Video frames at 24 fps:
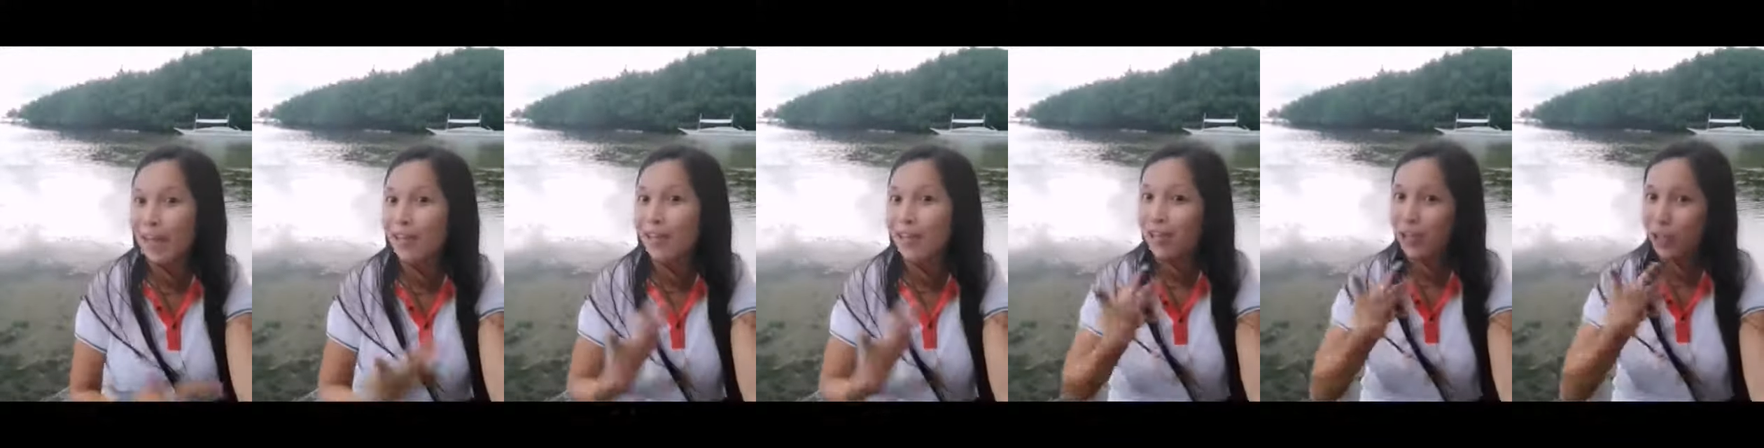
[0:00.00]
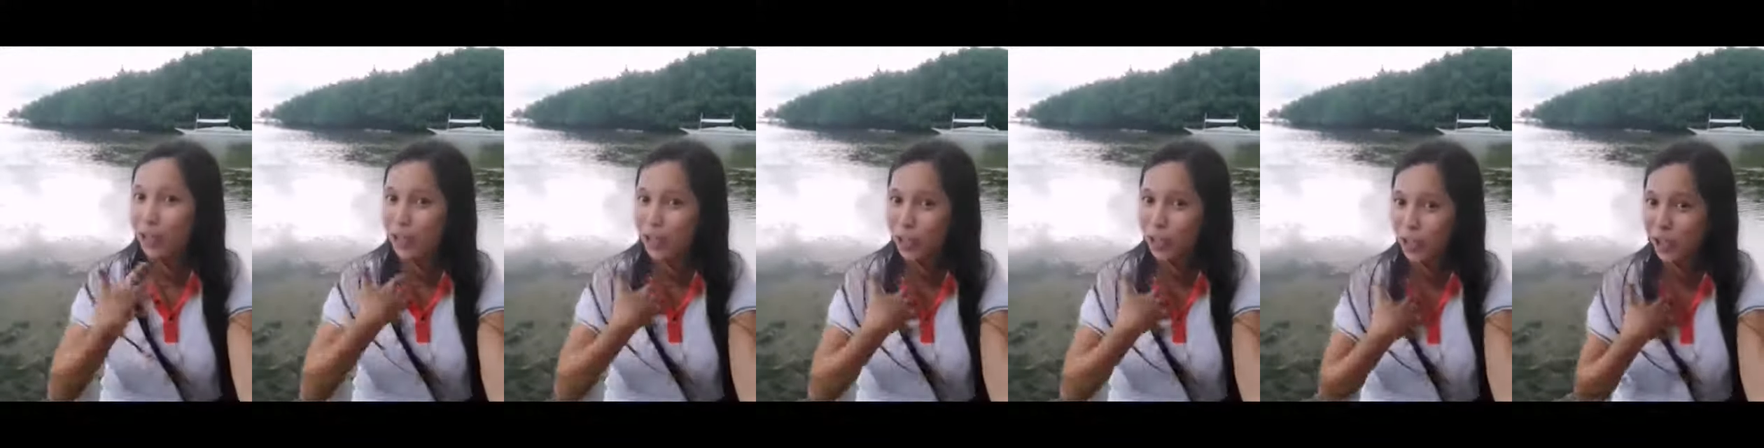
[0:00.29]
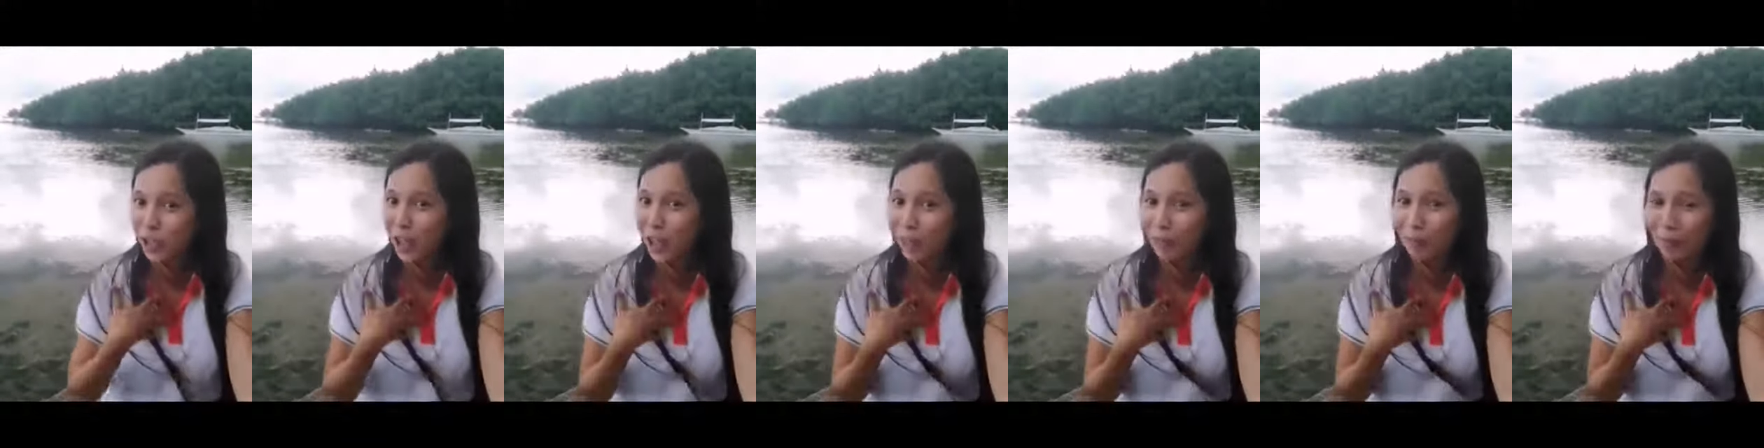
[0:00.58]
you my
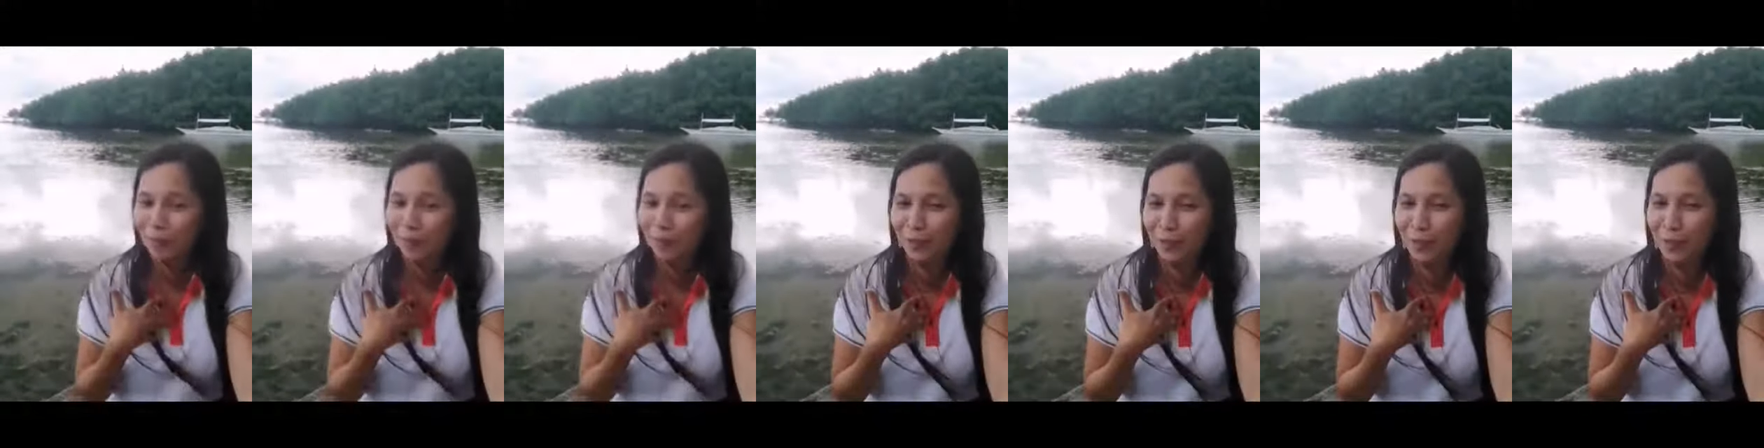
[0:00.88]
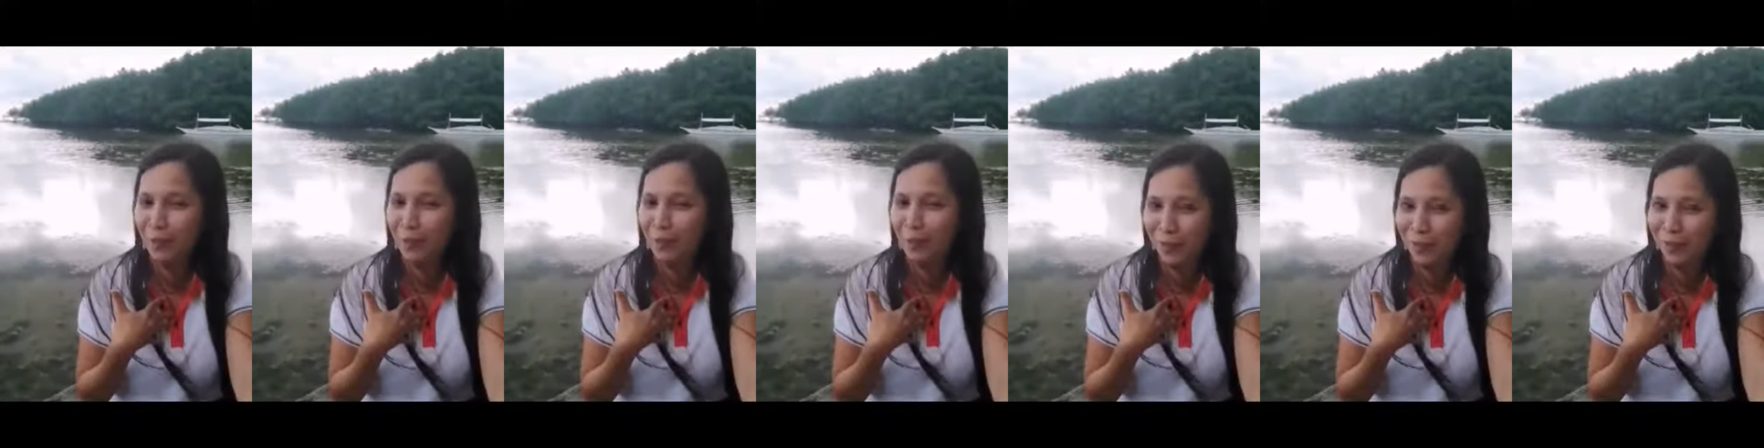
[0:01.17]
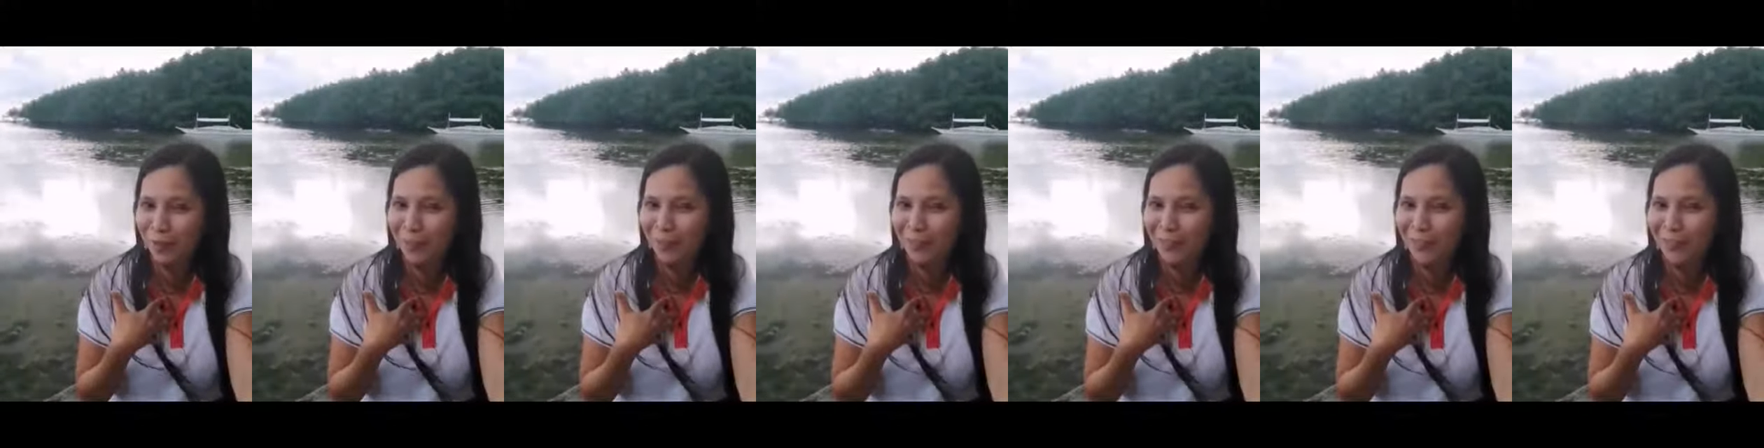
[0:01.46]
experience
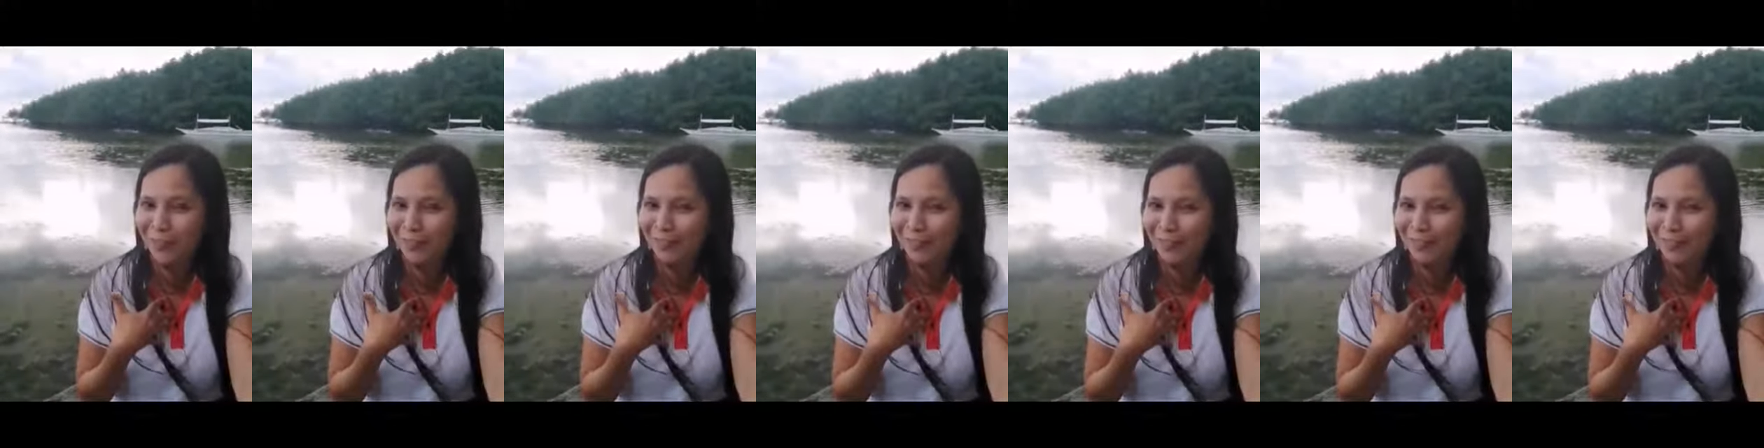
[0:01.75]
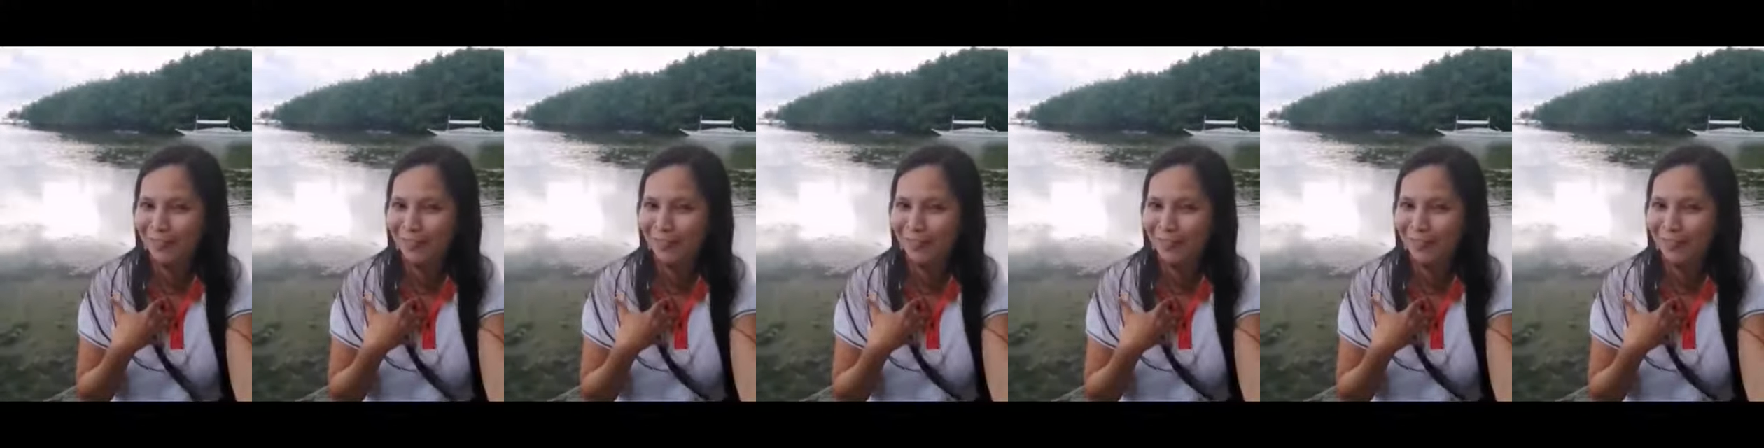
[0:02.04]
with this.